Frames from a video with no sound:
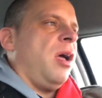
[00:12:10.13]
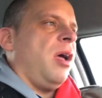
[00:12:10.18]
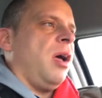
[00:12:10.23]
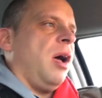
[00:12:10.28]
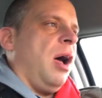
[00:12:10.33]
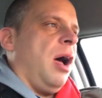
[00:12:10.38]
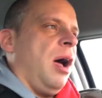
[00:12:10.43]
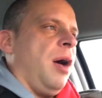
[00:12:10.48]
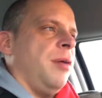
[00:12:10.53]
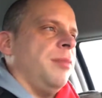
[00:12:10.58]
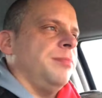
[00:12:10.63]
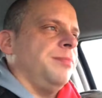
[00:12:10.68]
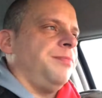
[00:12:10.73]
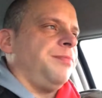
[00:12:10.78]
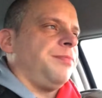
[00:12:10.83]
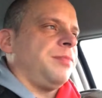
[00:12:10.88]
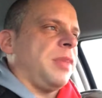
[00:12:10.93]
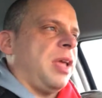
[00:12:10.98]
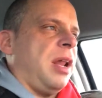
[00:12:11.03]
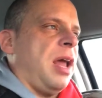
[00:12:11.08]

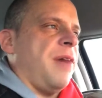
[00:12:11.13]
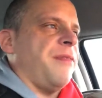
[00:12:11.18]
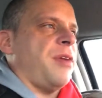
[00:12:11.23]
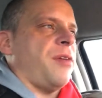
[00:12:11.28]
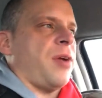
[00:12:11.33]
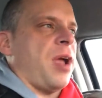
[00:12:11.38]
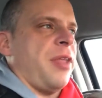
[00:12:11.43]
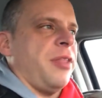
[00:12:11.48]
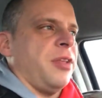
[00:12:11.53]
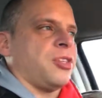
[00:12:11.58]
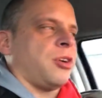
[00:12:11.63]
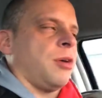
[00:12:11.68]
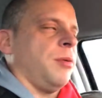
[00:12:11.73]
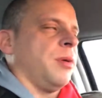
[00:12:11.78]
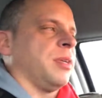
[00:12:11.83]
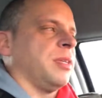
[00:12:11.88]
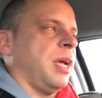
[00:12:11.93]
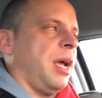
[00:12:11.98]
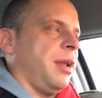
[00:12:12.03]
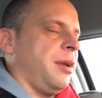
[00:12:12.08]
and I've never had this trouble
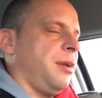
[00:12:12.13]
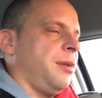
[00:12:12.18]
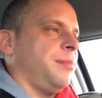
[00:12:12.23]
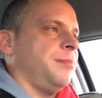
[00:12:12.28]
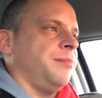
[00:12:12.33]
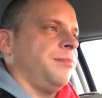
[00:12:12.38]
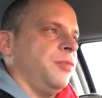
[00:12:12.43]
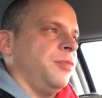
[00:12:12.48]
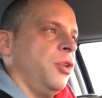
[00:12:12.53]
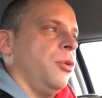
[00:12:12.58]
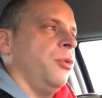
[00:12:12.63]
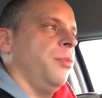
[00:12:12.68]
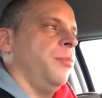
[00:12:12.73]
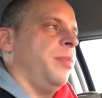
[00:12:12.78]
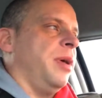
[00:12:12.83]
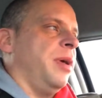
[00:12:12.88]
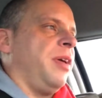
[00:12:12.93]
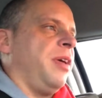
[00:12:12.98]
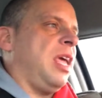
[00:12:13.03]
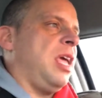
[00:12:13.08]
because I knew,
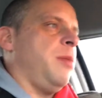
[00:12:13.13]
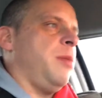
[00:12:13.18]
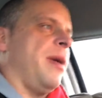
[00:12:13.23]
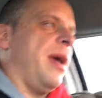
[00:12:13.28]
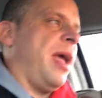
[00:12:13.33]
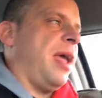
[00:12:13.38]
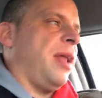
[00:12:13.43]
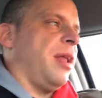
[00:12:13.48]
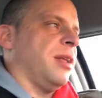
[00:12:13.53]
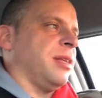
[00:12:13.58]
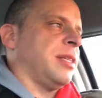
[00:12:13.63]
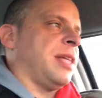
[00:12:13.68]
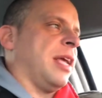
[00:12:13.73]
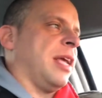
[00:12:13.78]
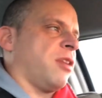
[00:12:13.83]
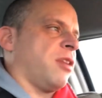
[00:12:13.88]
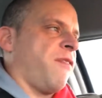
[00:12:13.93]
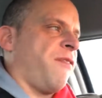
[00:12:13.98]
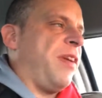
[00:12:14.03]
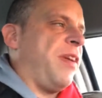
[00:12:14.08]
but eBay doesn't
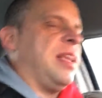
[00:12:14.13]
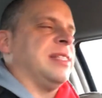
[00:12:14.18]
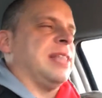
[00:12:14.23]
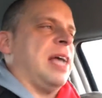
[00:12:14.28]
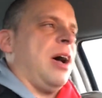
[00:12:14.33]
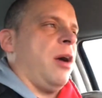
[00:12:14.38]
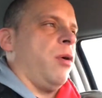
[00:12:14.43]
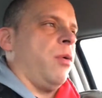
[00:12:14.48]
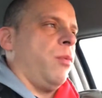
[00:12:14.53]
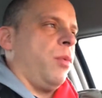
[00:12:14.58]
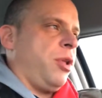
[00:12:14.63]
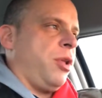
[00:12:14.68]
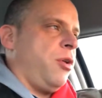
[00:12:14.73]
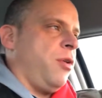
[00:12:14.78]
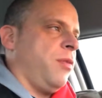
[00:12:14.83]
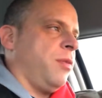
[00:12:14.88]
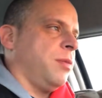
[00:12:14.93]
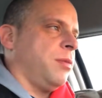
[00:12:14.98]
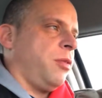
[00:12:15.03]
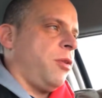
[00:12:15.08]
take their fees out
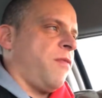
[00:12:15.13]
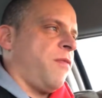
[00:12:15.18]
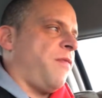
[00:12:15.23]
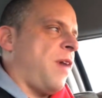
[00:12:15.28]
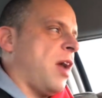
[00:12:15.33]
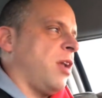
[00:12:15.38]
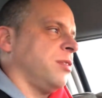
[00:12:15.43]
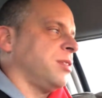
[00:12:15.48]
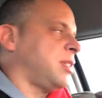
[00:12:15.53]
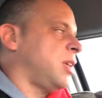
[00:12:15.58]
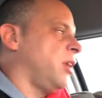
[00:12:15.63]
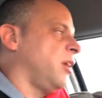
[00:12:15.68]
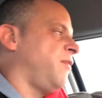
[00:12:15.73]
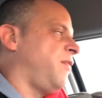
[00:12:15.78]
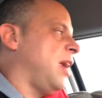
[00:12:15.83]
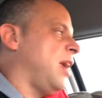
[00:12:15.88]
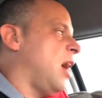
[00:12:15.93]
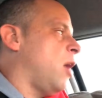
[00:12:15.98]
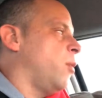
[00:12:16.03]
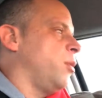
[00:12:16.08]
their final selling
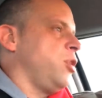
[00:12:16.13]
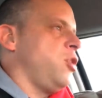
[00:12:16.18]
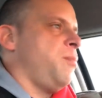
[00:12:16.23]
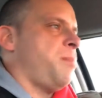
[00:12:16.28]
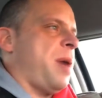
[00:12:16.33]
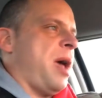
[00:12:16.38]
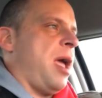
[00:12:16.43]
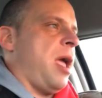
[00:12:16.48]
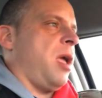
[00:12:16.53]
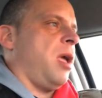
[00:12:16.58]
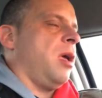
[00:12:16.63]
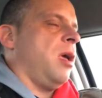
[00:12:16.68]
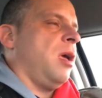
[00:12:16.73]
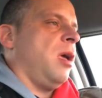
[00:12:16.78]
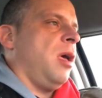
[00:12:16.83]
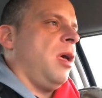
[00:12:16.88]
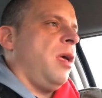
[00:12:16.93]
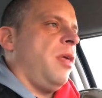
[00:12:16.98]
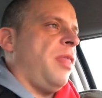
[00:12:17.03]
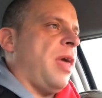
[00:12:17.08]
fee out when you pay.
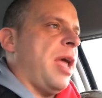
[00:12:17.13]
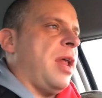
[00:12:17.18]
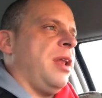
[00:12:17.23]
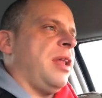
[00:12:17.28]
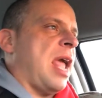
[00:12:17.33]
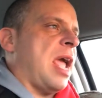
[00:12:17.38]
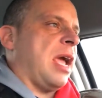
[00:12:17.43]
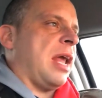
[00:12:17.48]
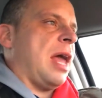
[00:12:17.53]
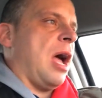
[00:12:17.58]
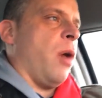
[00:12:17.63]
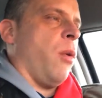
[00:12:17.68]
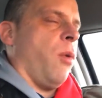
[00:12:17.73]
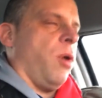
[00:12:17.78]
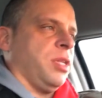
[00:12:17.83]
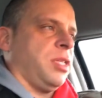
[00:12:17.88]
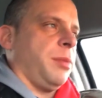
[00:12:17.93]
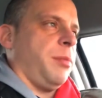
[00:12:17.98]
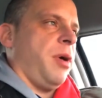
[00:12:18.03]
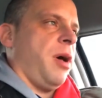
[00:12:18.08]
They take it out
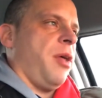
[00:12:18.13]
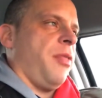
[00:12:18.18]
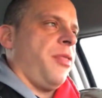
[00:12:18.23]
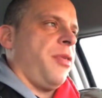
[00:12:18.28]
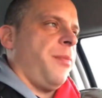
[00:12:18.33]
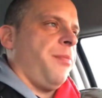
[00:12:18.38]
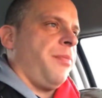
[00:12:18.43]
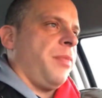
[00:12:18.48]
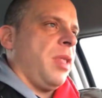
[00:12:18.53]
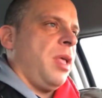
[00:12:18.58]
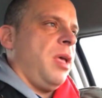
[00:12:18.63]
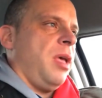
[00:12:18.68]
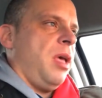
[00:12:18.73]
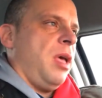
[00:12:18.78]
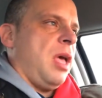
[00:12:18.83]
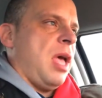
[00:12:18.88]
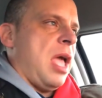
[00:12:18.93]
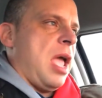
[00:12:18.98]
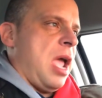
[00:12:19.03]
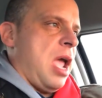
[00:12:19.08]
once a month,
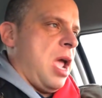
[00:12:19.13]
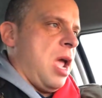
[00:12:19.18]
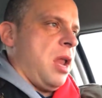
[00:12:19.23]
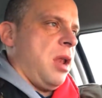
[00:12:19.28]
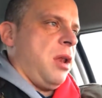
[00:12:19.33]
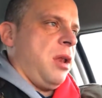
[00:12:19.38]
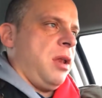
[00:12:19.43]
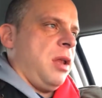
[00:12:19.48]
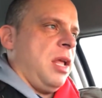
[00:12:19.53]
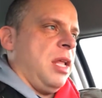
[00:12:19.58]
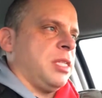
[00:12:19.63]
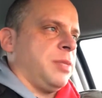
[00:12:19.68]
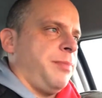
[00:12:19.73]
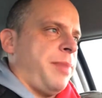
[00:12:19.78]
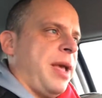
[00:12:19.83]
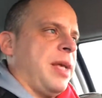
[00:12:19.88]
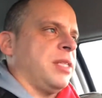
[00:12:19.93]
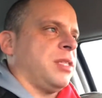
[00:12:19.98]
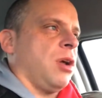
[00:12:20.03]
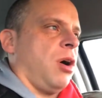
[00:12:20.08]
and it's
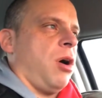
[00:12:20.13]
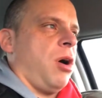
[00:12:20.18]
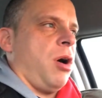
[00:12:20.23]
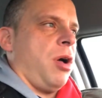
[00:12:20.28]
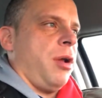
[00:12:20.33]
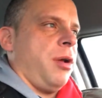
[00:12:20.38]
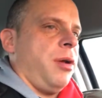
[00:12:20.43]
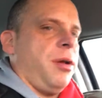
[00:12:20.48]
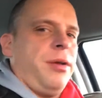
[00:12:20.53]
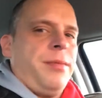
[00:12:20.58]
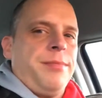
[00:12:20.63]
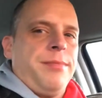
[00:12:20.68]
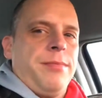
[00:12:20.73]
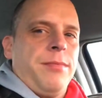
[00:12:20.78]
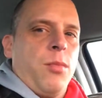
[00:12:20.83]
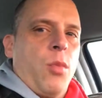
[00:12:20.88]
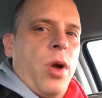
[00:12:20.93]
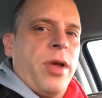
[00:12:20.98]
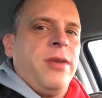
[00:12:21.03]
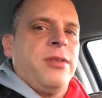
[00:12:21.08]
based on
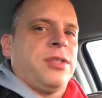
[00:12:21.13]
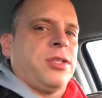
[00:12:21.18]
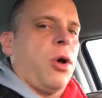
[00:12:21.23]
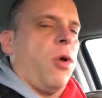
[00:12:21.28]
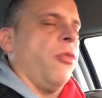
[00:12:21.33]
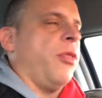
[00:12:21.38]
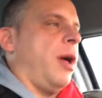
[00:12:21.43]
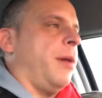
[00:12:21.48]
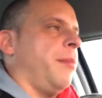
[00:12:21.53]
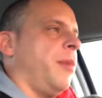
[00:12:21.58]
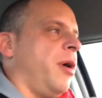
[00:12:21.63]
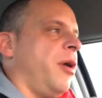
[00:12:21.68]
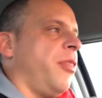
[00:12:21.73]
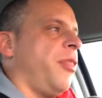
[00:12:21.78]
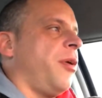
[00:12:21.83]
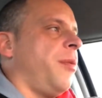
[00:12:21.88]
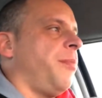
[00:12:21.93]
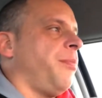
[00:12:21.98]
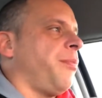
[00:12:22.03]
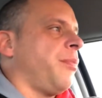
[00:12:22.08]
what you sold that
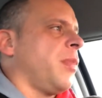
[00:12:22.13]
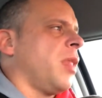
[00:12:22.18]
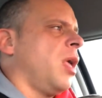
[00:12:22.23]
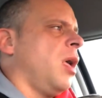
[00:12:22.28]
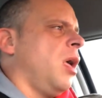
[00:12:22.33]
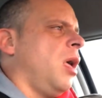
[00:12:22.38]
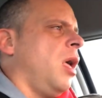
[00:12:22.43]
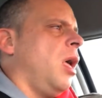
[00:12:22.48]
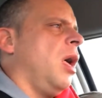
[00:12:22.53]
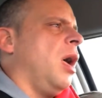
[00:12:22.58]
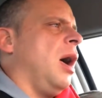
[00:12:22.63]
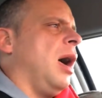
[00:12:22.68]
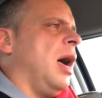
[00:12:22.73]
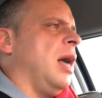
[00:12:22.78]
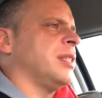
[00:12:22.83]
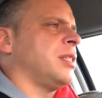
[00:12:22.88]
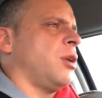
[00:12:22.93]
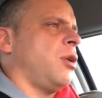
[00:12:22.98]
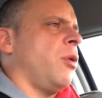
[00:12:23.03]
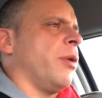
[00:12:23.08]
month.
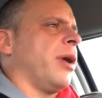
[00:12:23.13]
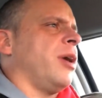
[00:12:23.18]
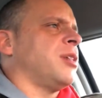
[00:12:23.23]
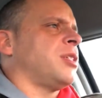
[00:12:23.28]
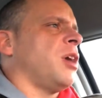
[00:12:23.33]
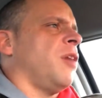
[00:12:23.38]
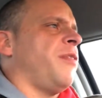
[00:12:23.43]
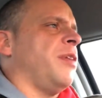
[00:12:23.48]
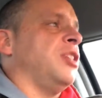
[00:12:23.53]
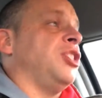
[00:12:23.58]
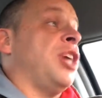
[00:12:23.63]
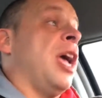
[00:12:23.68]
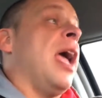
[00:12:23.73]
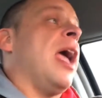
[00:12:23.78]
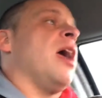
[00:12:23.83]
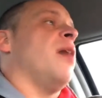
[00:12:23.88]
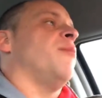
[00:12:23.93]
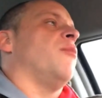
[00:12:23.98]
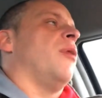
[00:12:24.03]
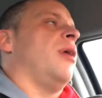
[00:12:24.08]
So don't get yourself in a
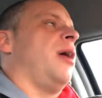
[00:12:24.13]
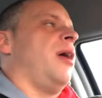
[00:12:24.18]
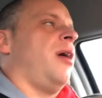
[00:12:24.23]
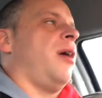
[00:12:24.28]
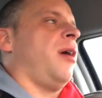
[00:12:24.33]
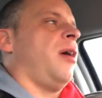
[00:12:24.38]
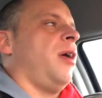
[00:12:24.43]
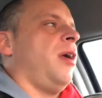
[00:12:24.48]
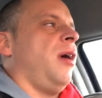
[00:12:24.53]
jam where,